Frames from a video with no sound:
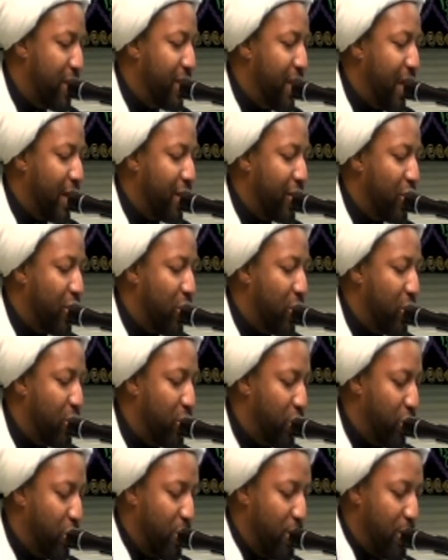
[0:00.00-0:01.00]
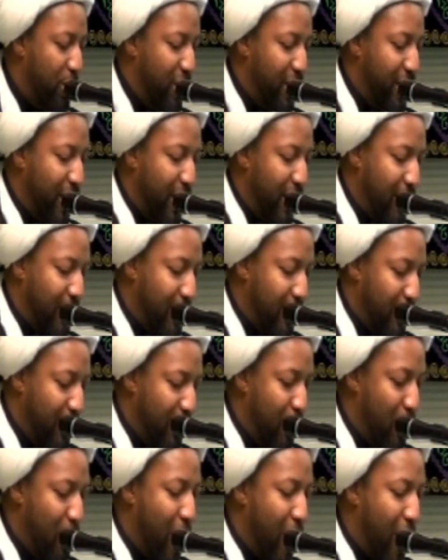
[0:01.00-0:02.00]
put that gold or you put that
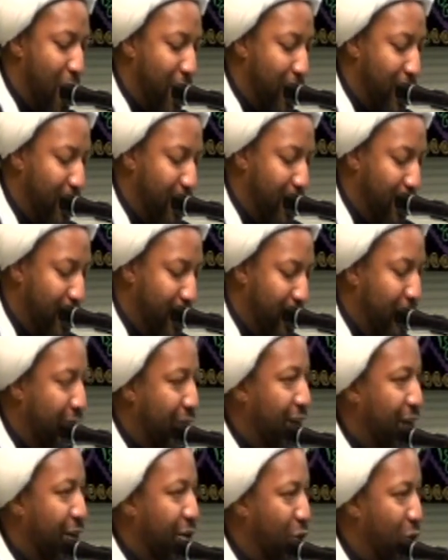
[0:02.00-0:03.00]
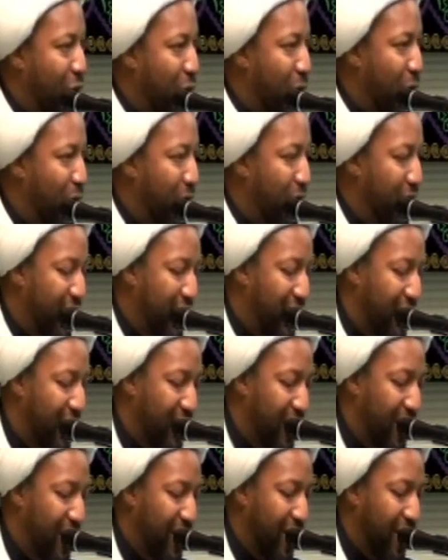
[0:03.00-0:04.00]
rock and gold
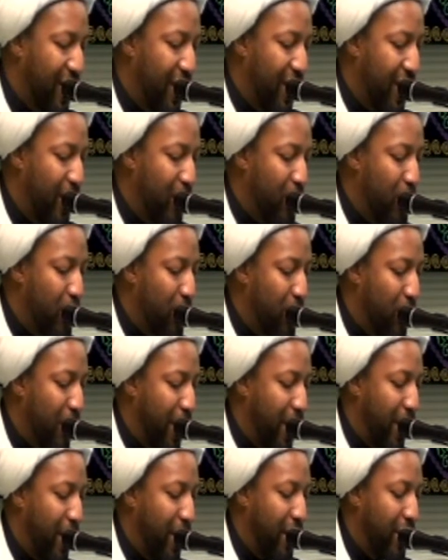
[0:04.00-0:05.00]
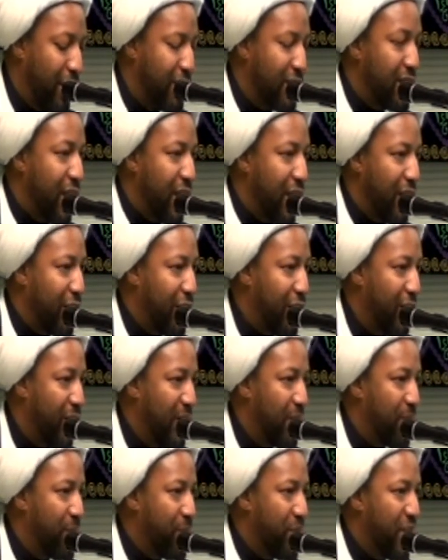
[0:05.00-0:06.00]
into a
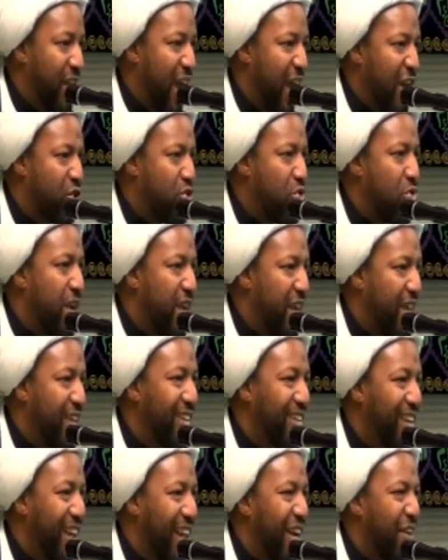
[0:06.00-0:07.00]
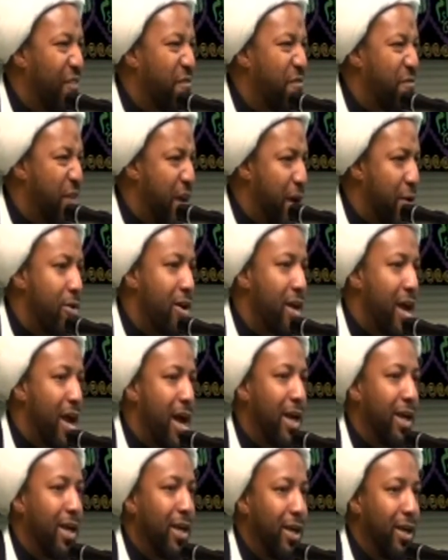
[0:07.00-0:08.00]
container and you heat it at a very
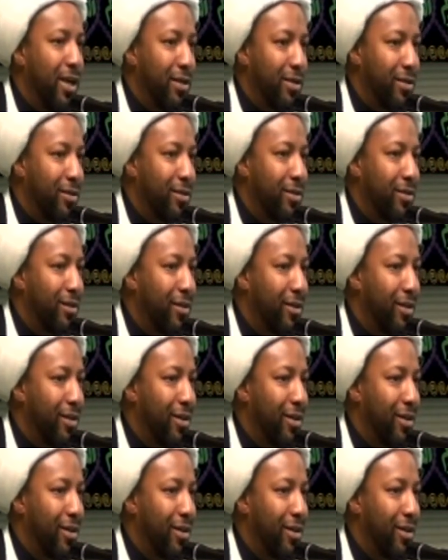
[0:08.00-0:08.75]
high heat